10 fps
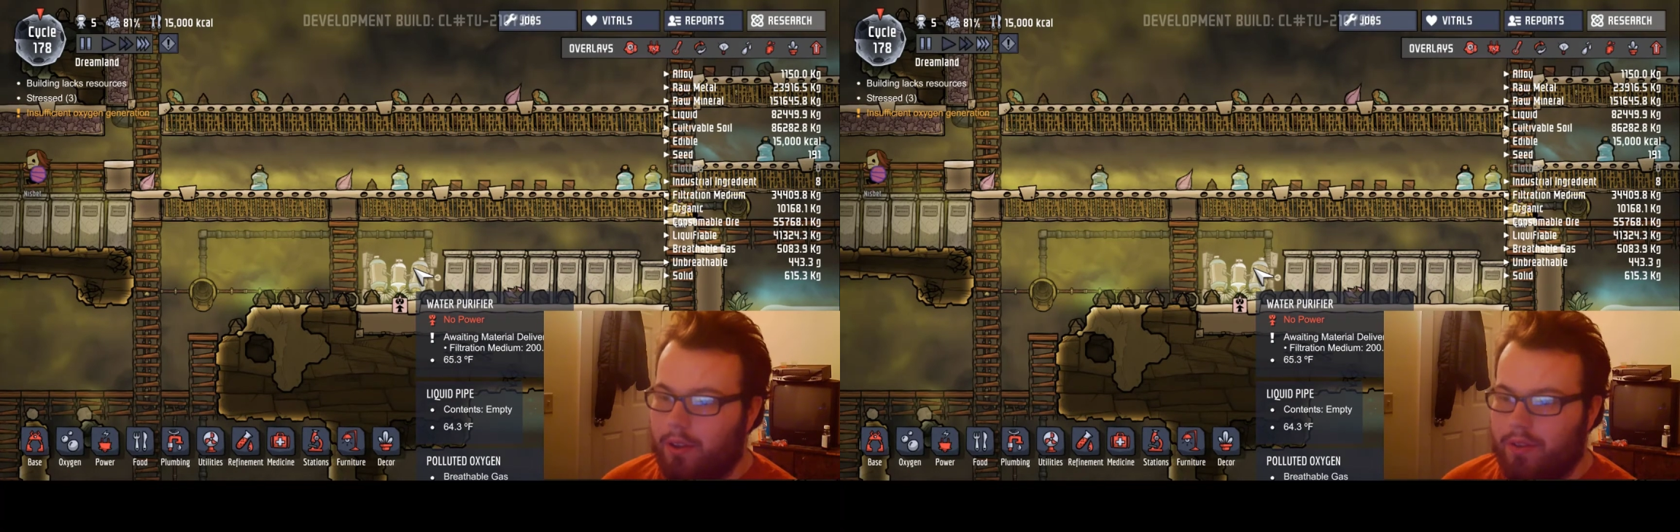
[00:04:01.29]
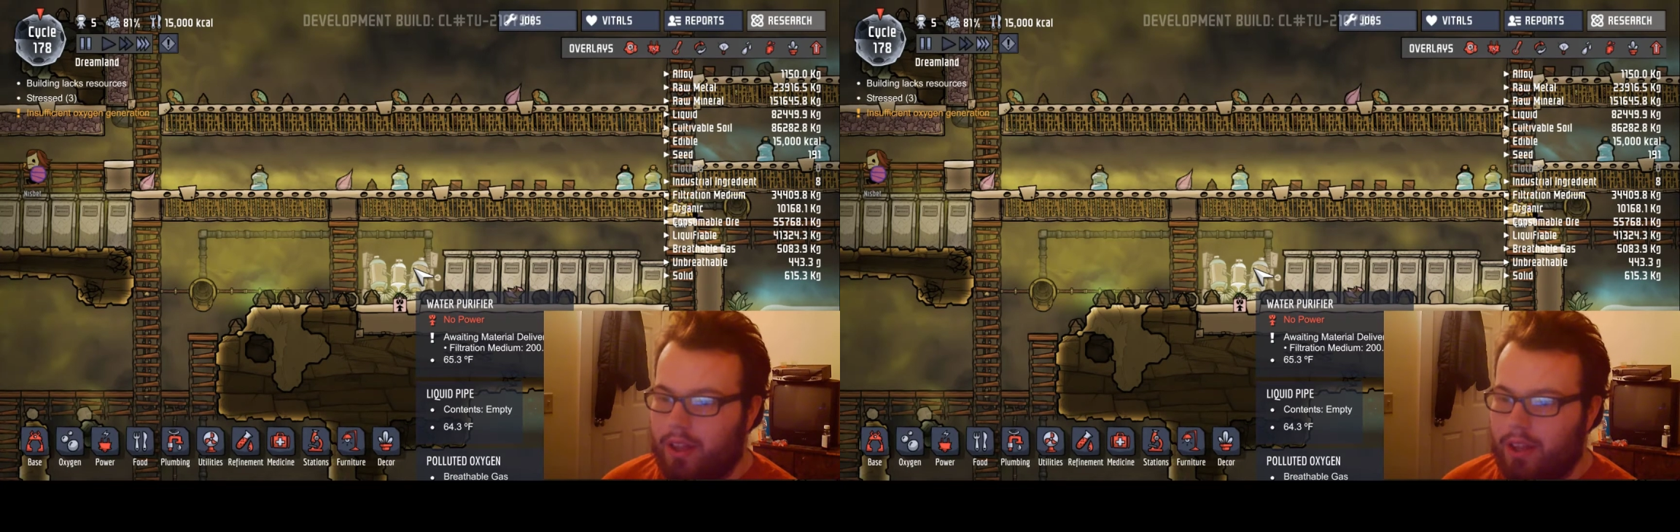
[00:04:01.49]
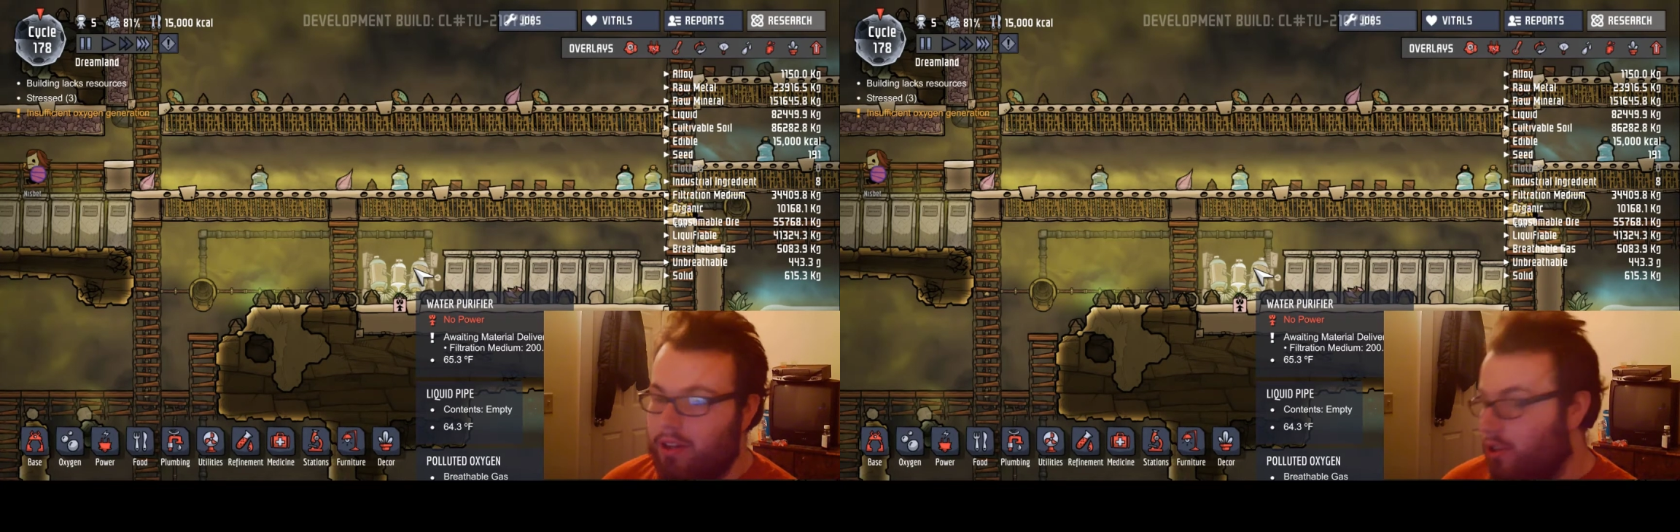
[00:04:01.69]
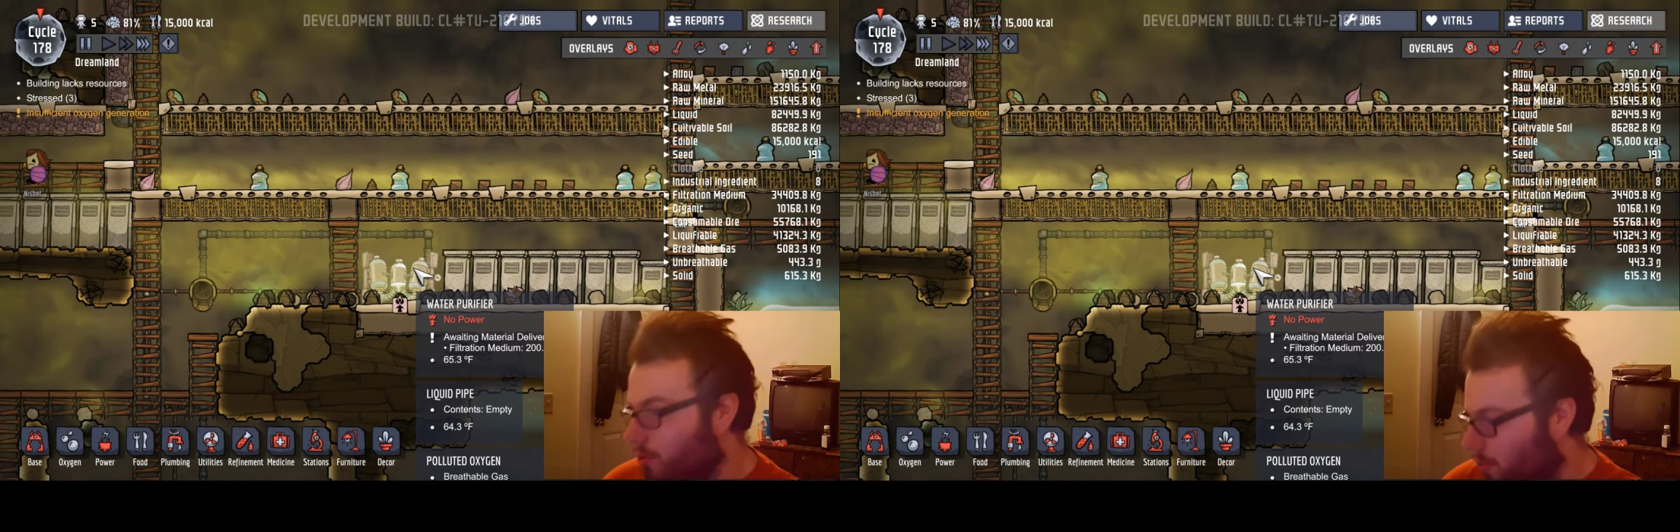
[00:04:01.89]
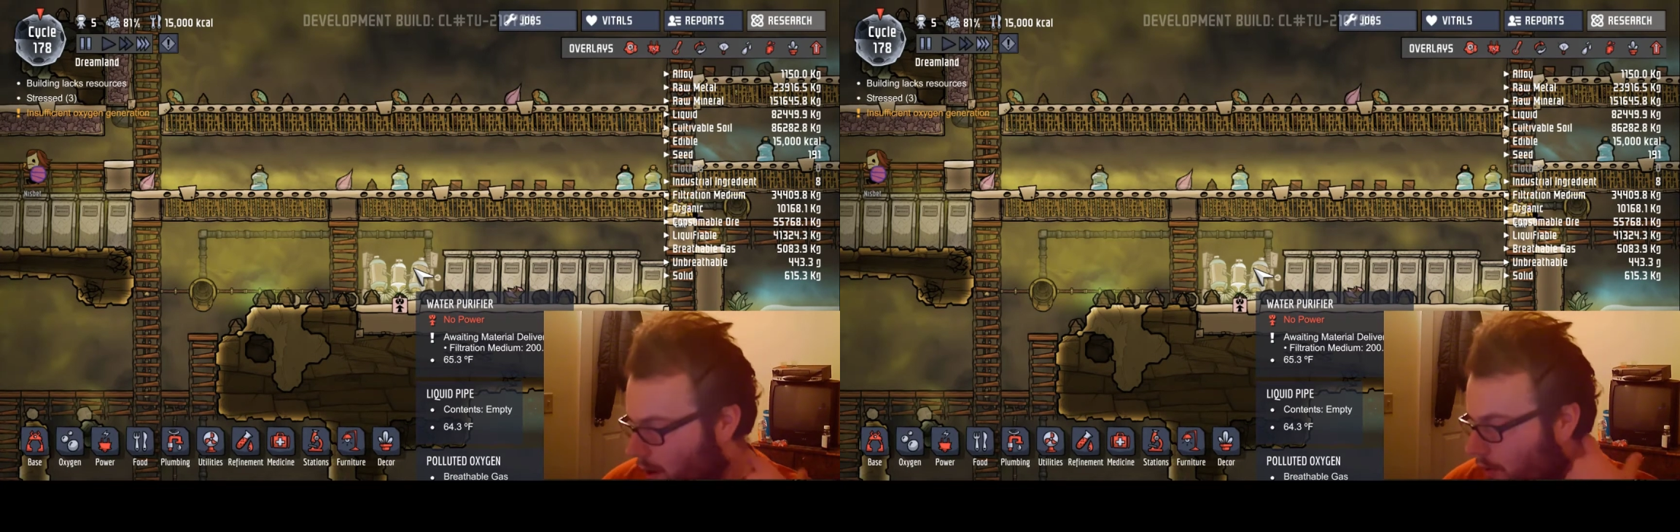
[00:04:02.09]
they just
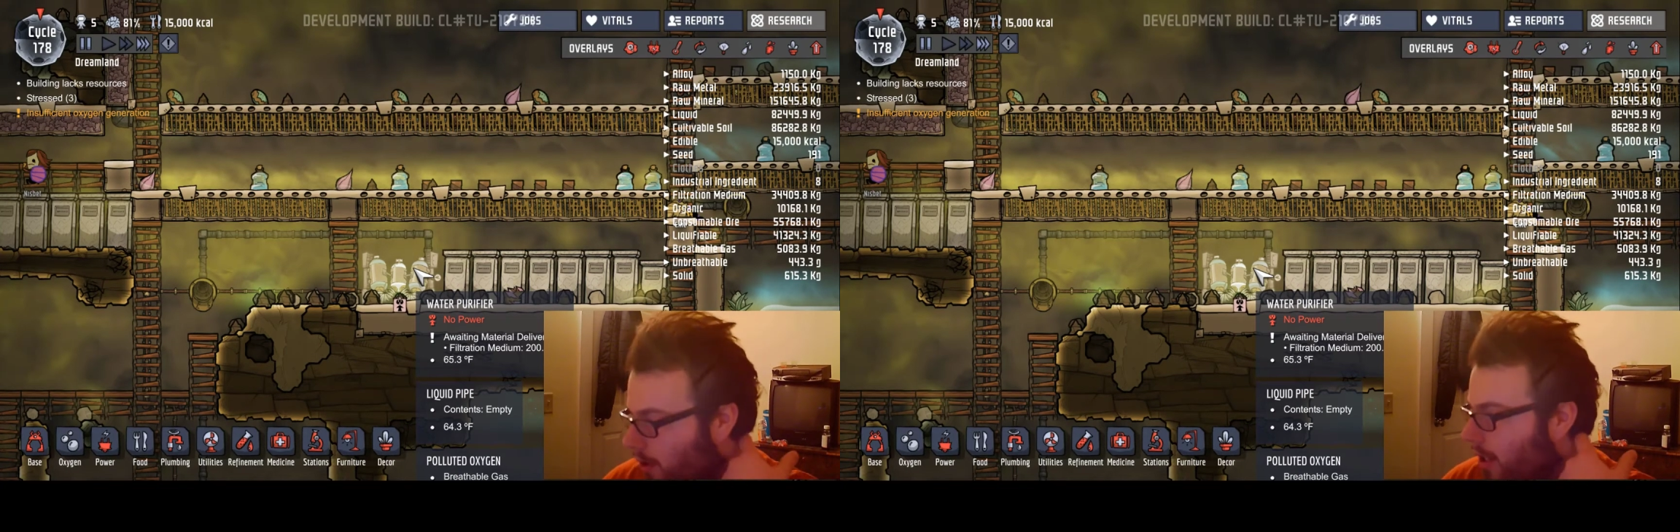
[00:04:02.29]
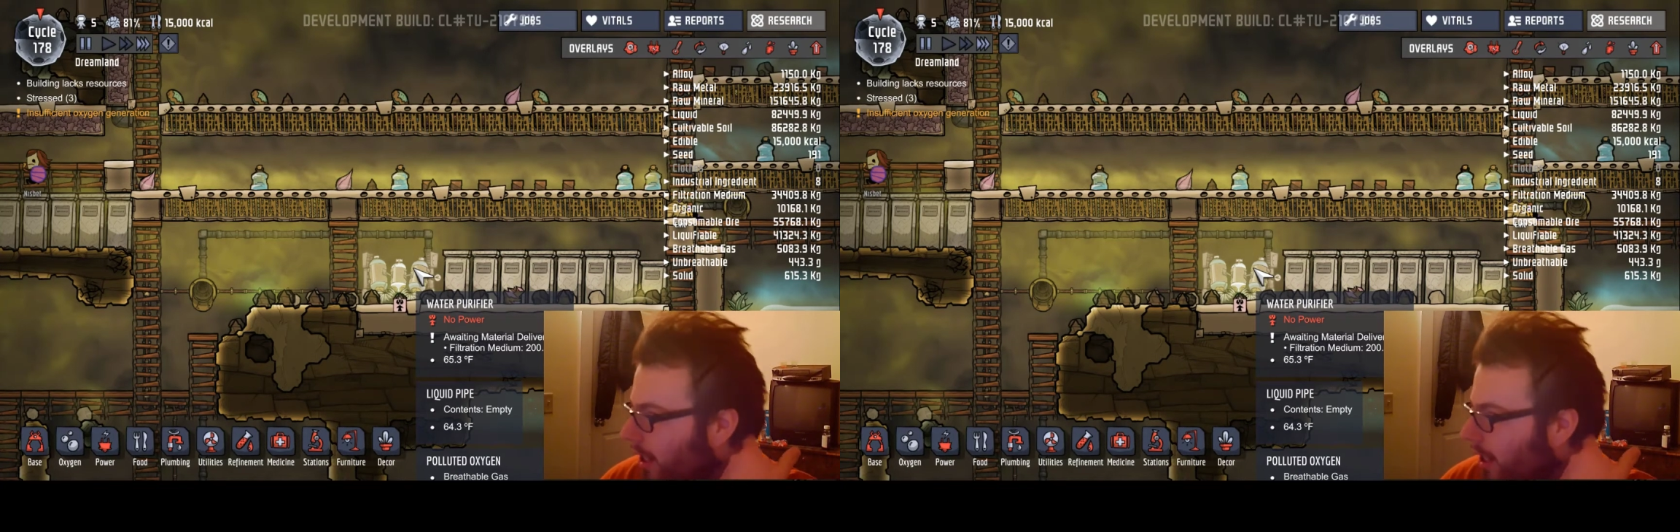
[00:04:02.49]
won't.